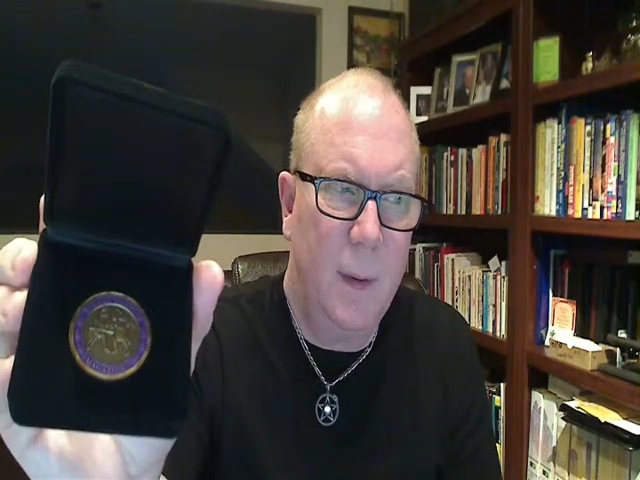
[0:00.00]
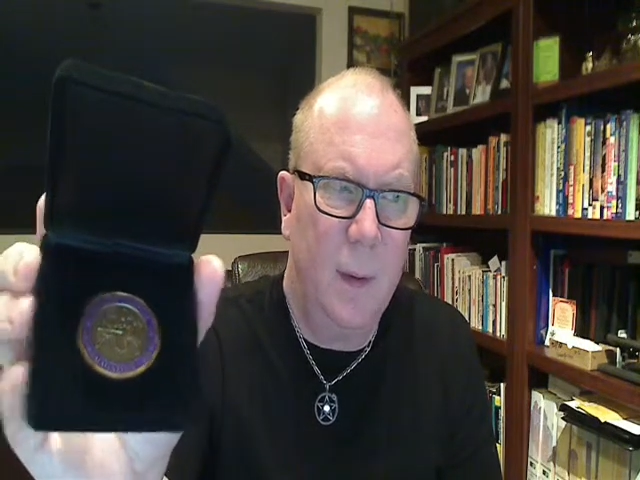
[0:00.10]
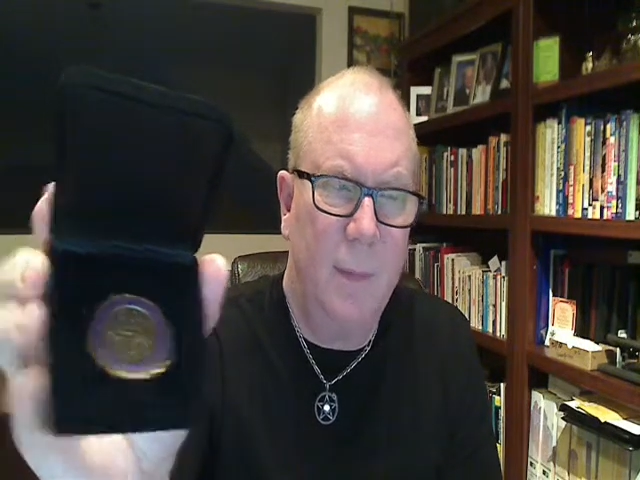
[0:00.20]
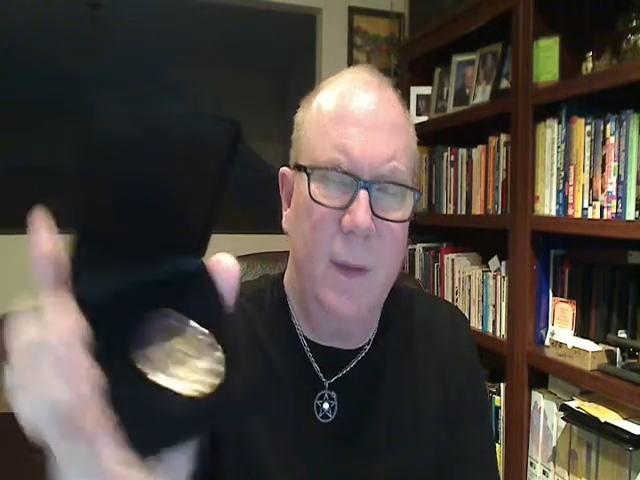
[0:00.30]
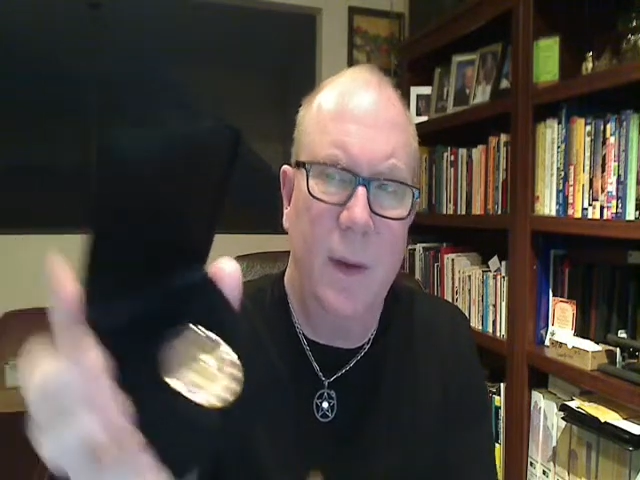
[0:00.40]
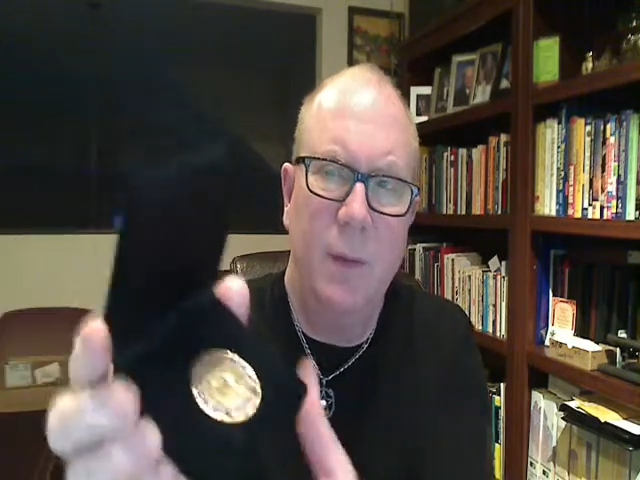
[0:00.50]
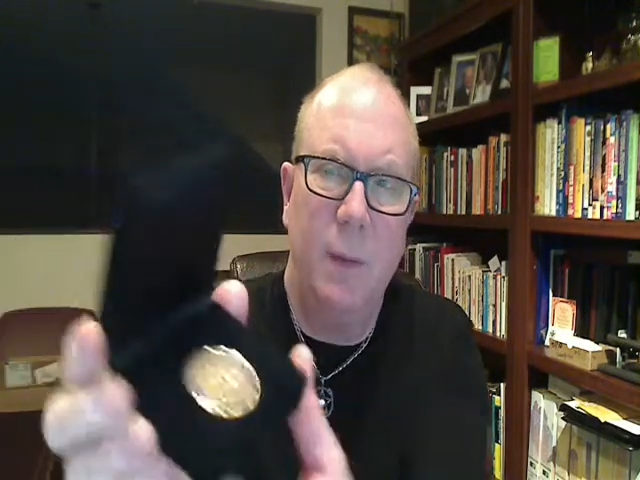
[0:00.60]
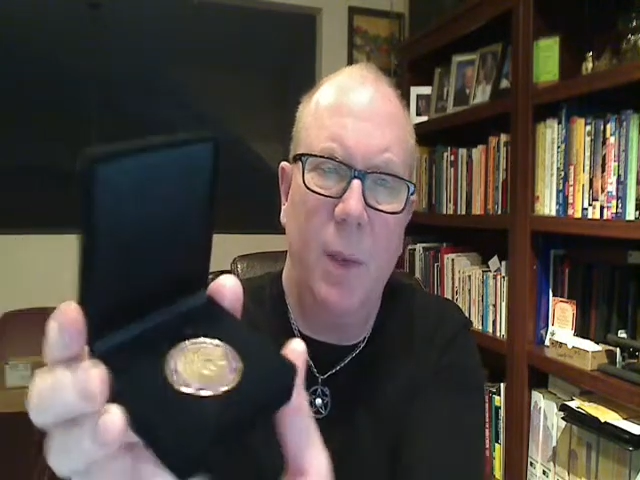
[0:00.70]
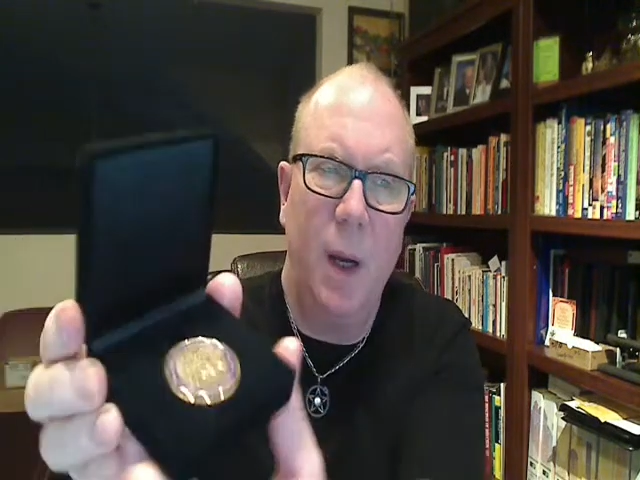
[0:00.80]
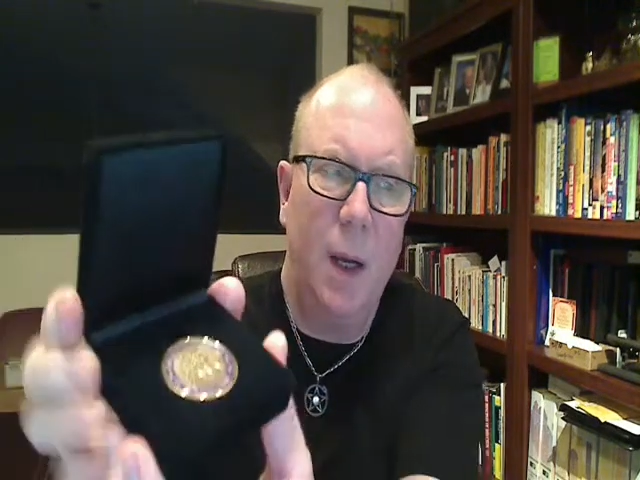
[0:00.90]
a
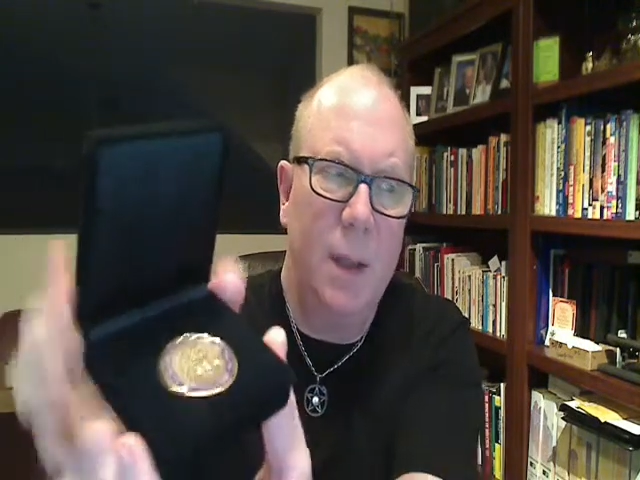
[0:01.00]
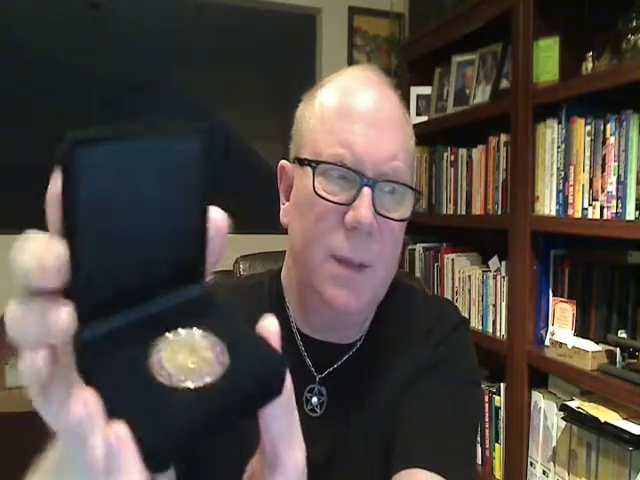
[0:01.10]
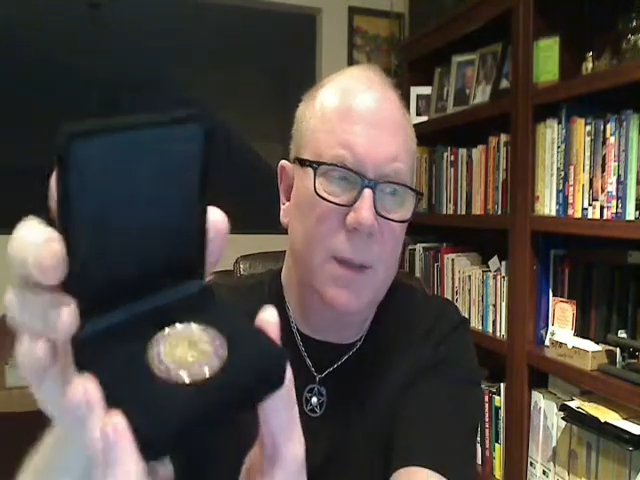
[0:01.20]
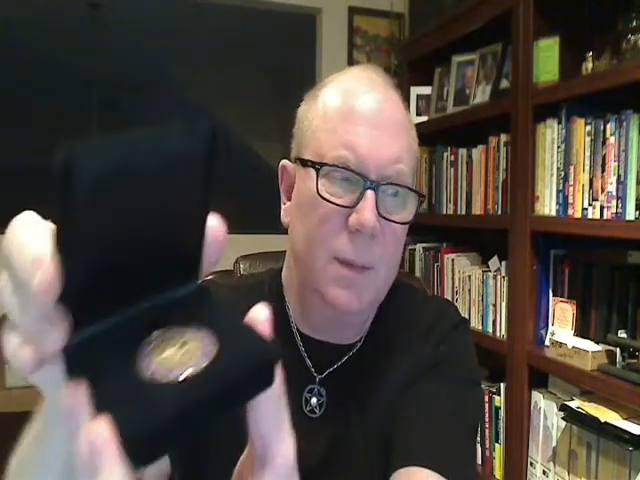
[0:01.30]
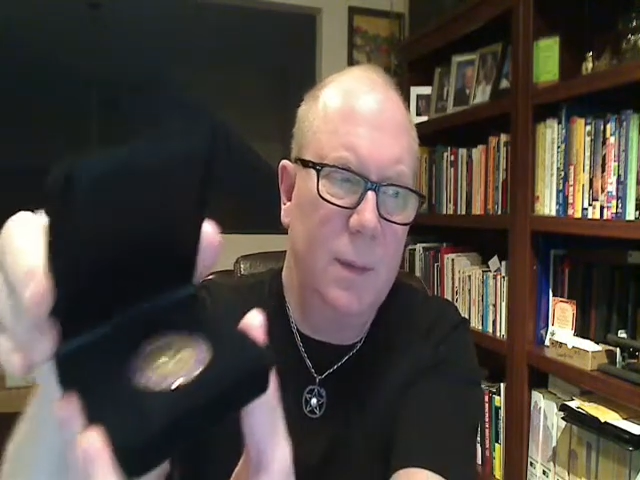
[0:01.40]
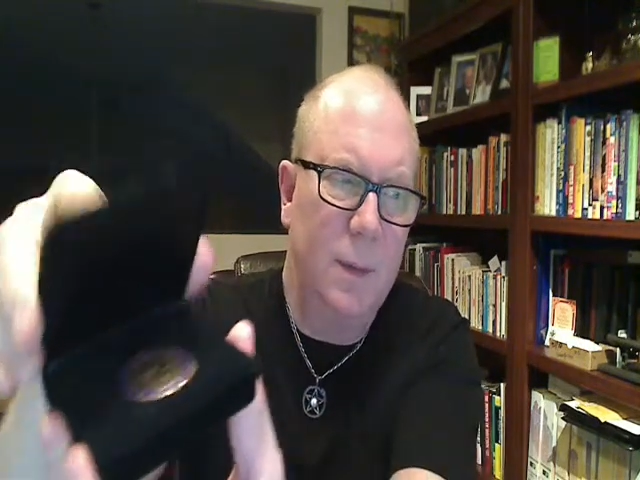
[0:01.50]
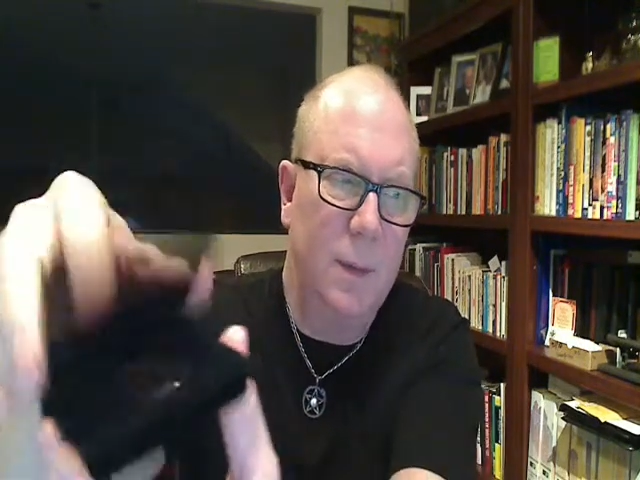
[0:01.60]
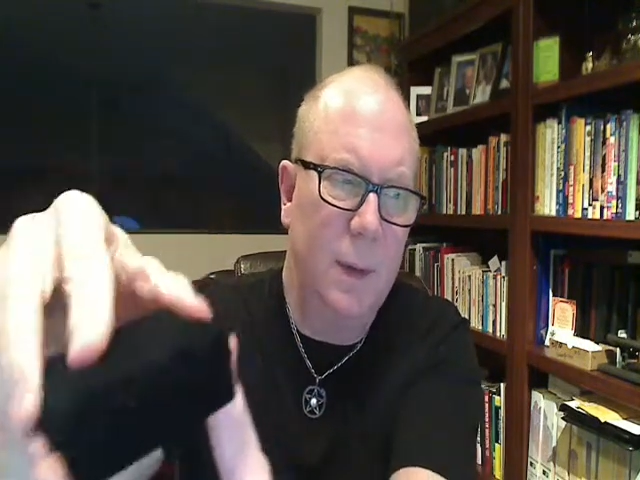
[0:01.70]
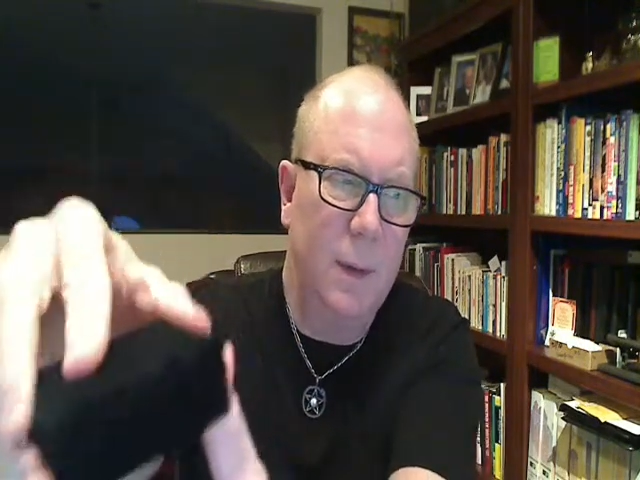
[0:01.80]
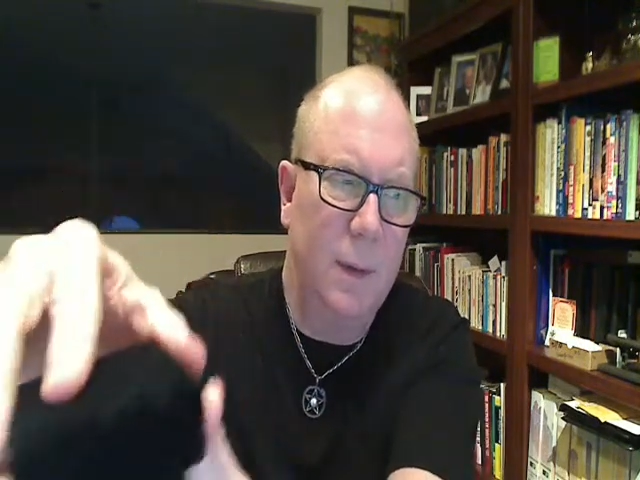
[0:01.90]
velvet box
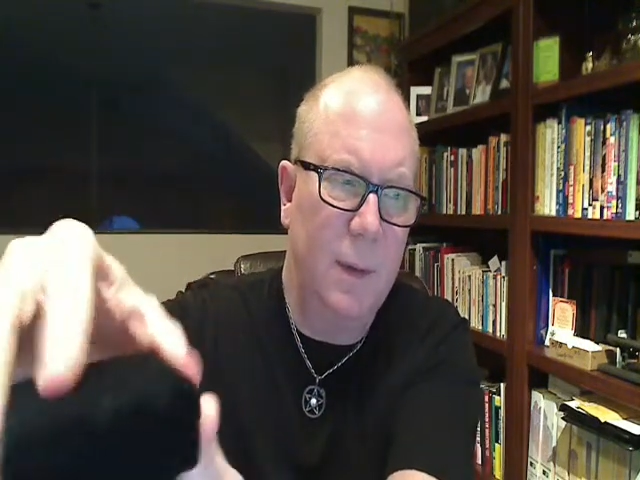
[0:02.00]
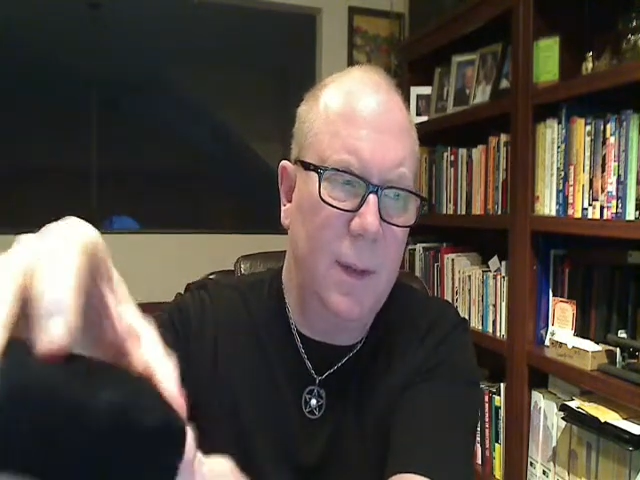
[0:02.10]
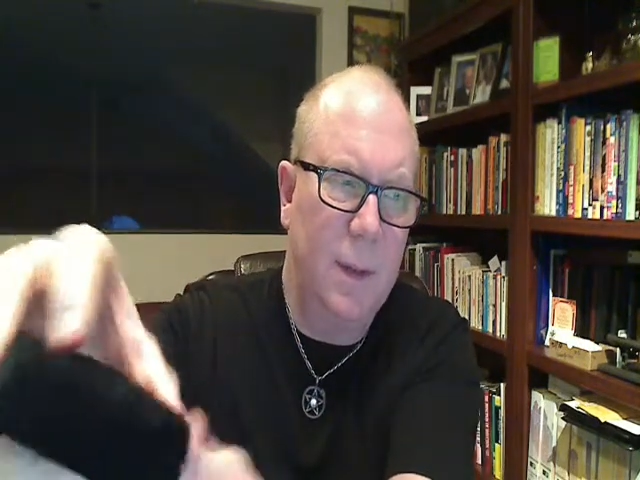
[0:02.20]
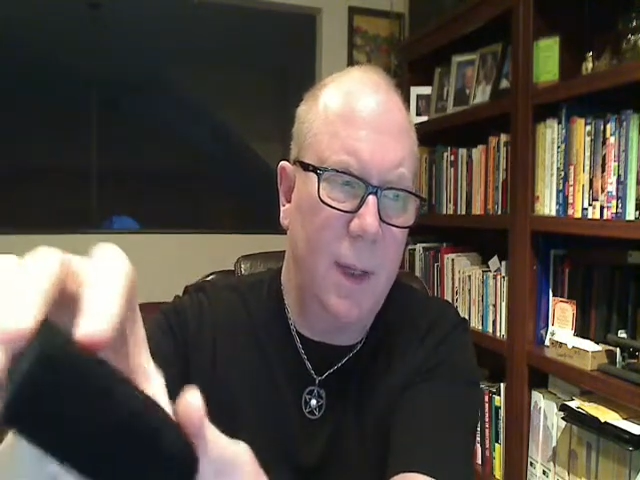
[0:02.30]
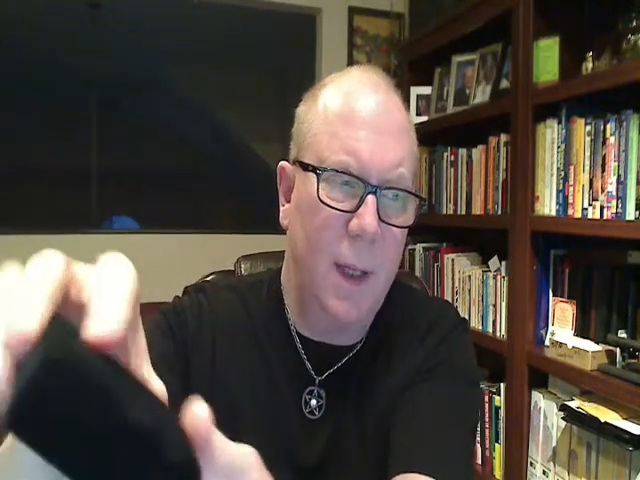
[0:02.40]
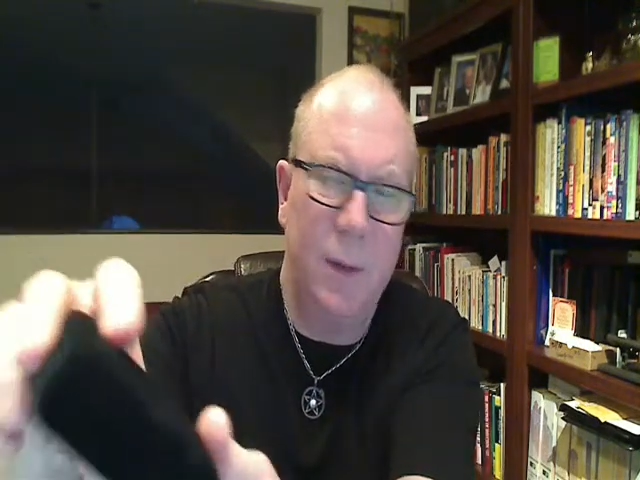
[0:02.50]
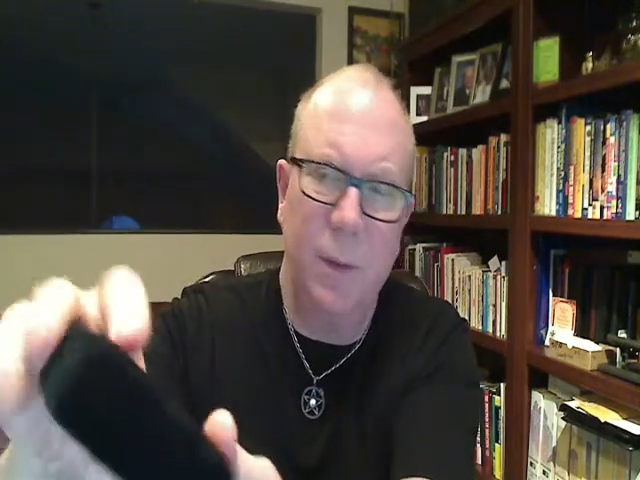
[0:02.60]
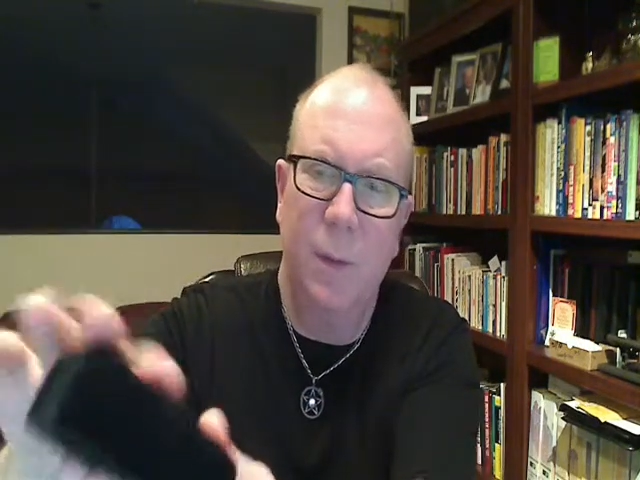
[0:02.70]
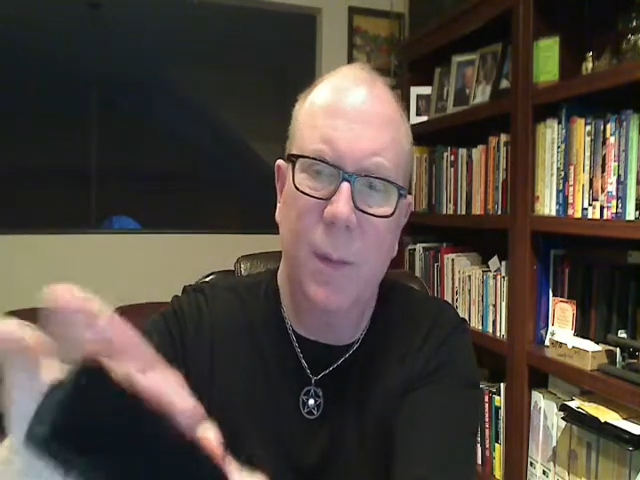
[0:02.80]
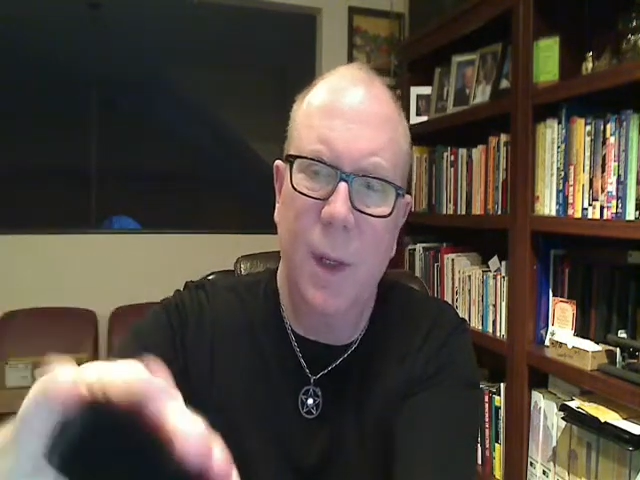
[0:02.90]
to this nature,